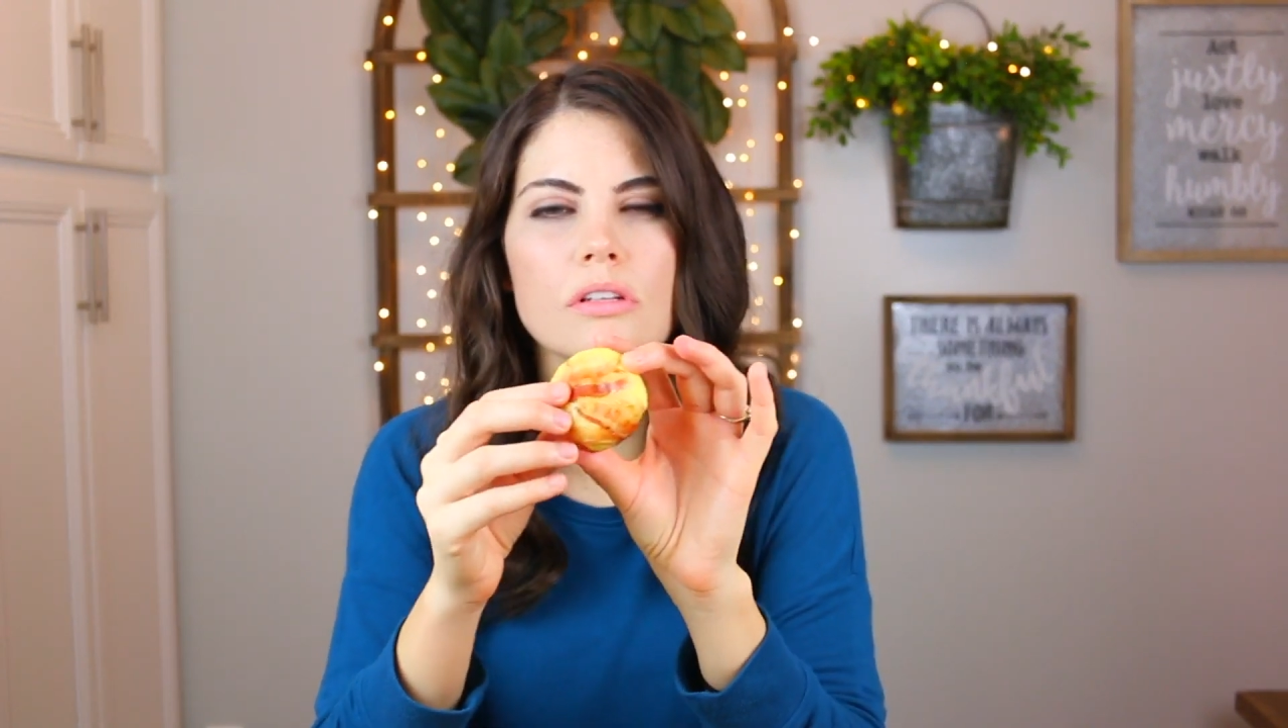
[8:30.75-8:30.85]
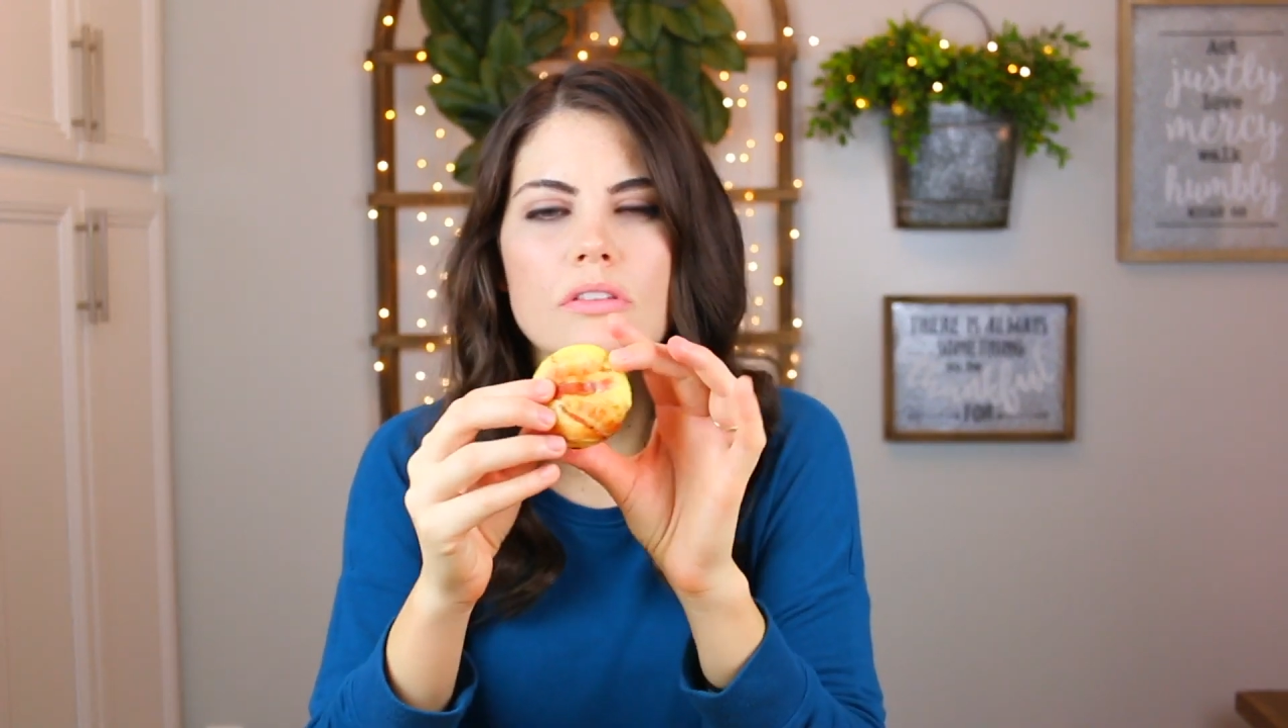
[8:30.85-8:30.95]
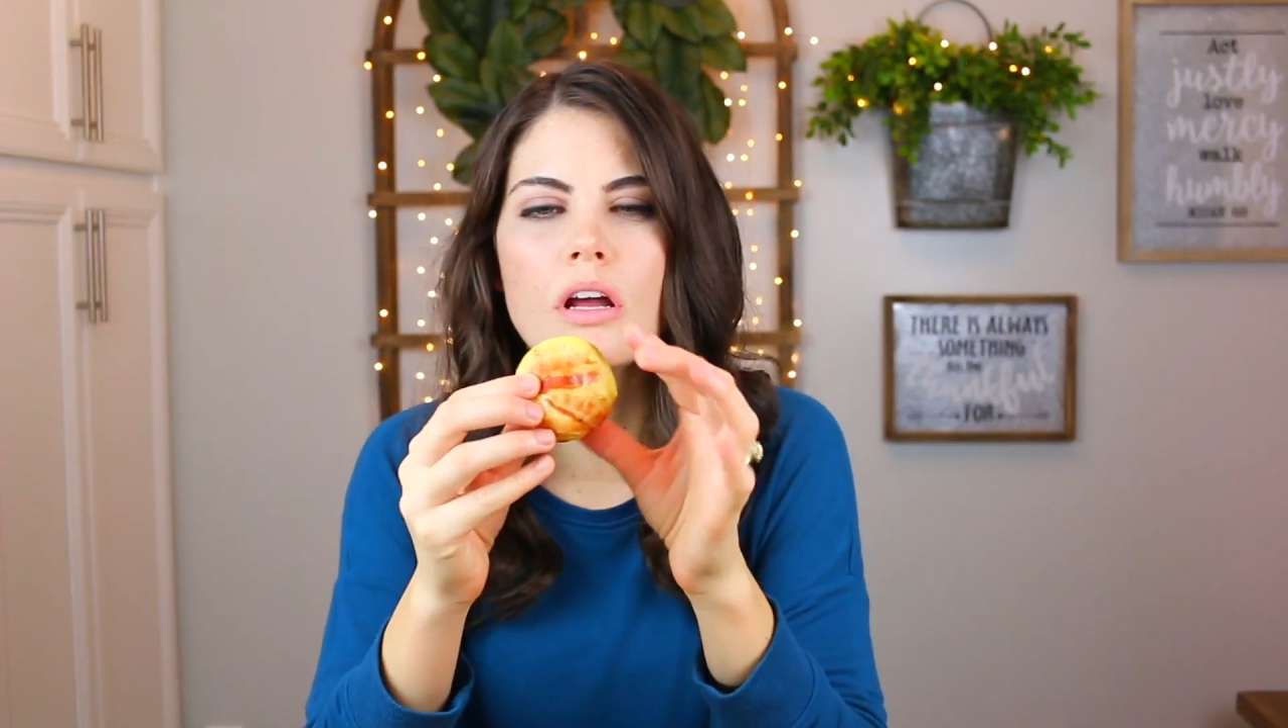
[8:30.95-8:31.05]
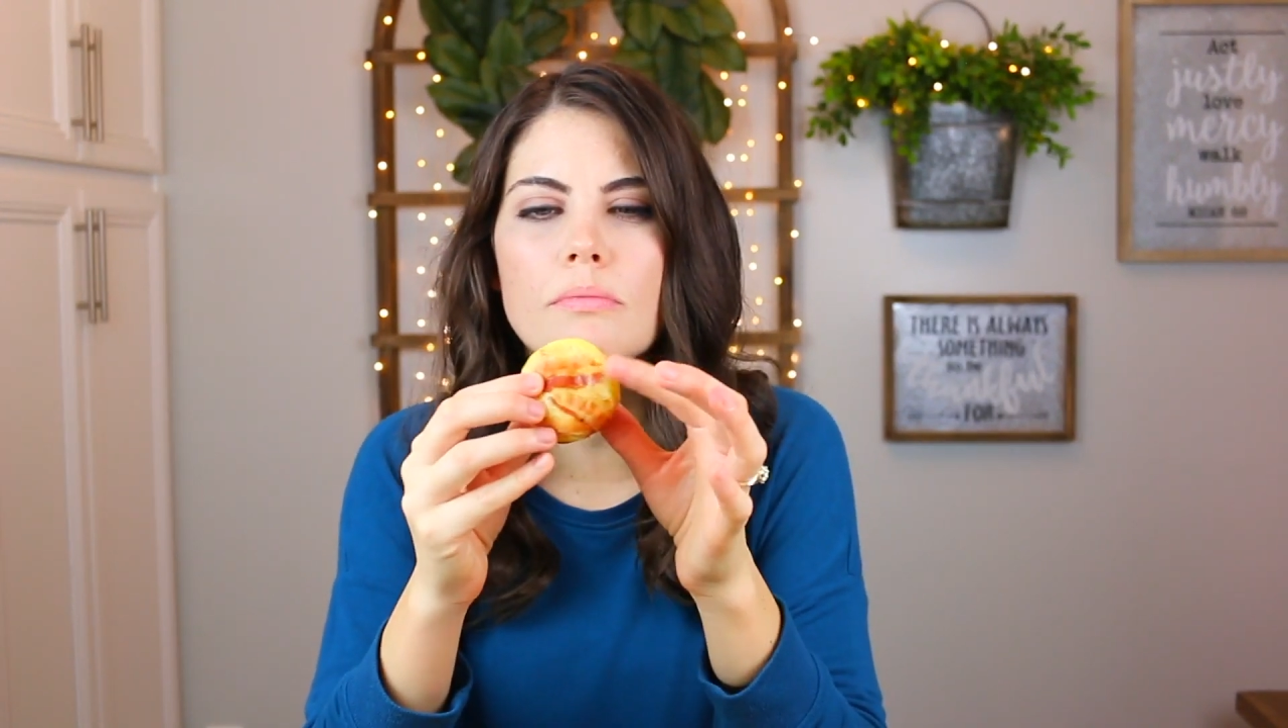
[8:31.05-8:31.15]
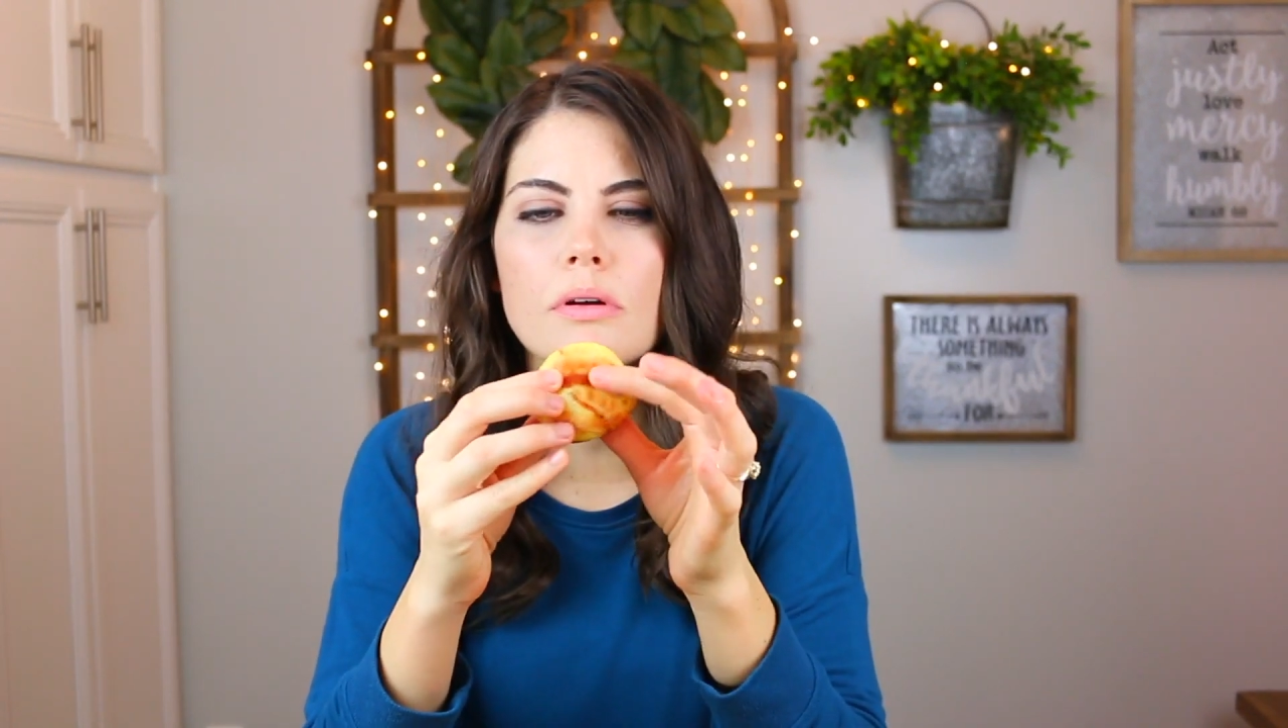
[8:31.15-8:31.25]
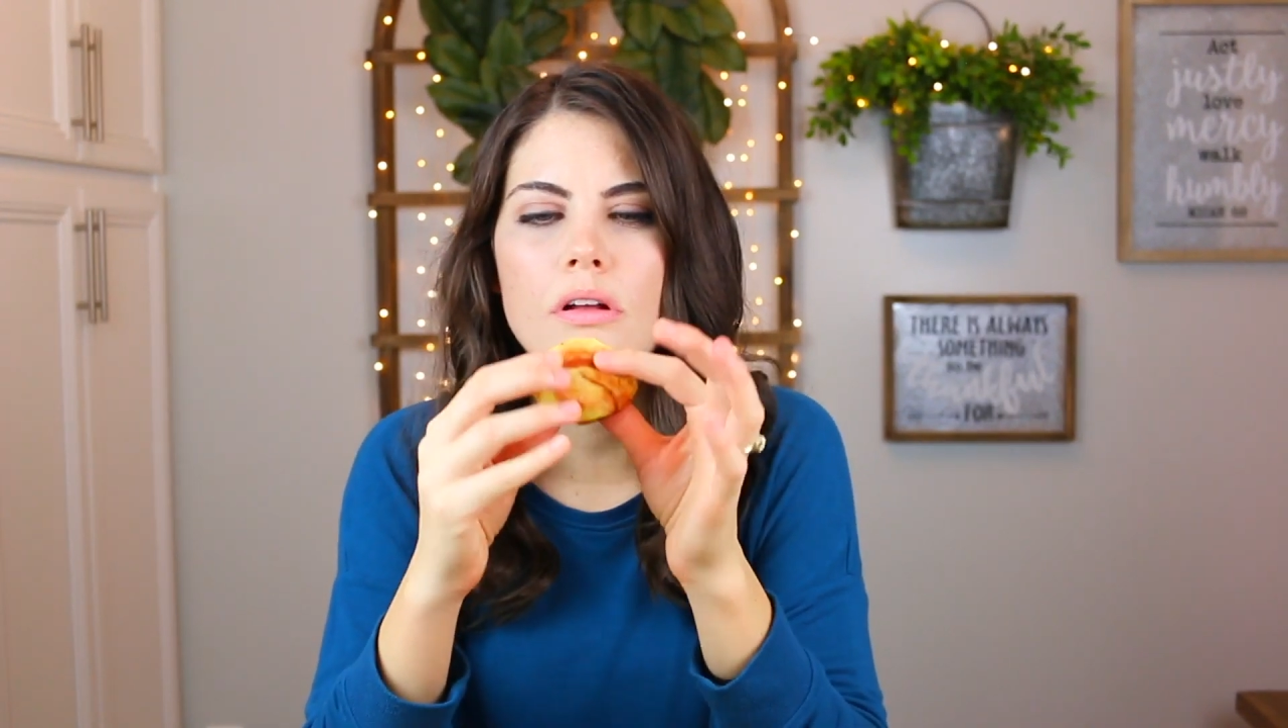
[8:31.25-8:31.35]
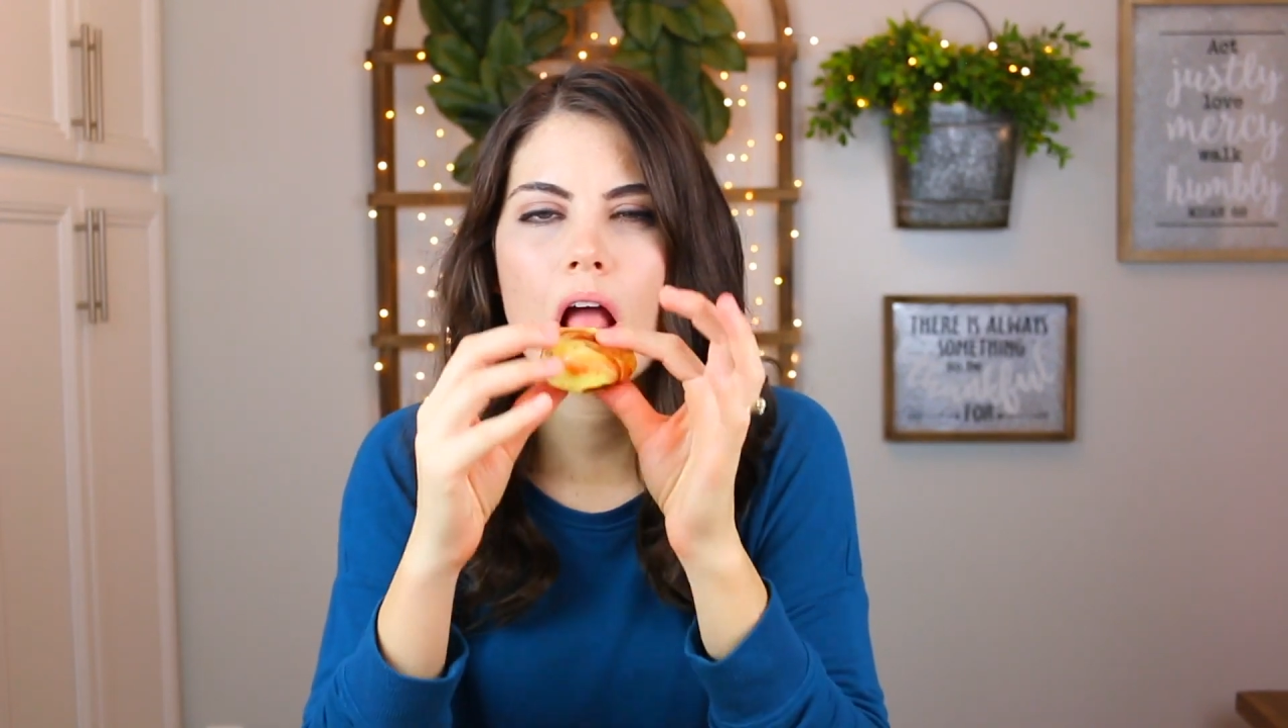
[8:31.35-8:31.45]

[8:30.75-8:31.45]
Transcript: on top.